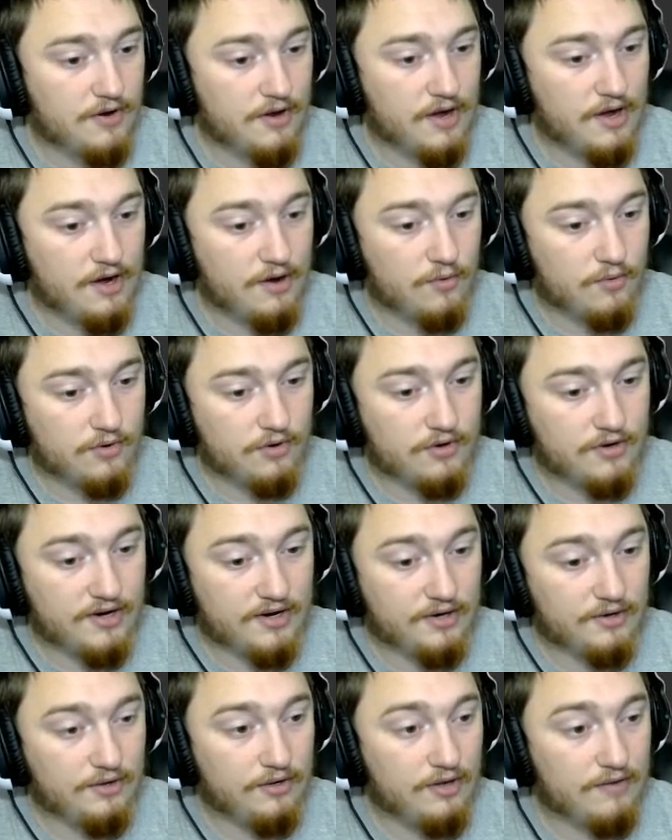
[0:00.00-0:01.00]

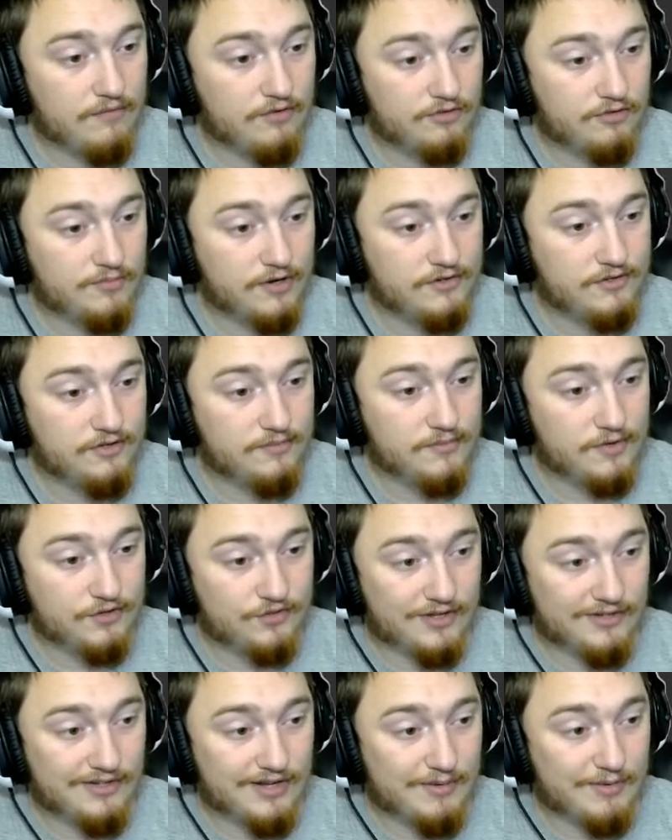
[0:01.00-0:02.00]
our levels by too much
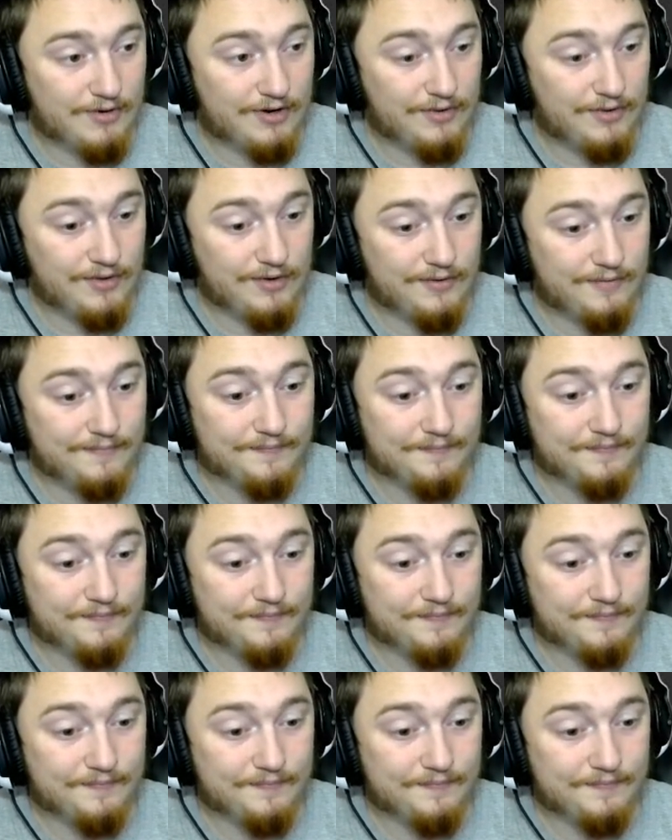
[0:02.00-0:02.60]
that time around, though.